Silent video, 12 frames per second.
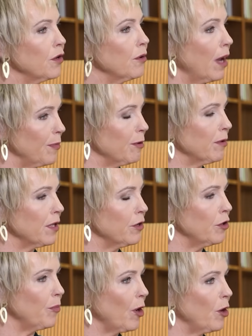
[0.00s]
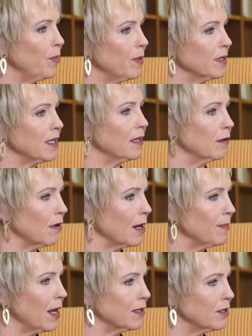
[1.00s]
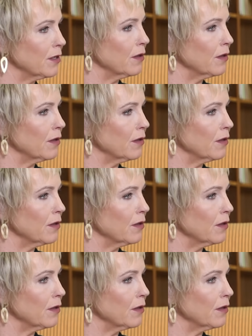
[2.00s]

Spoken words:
you happy with the new Pope? Is he the right man to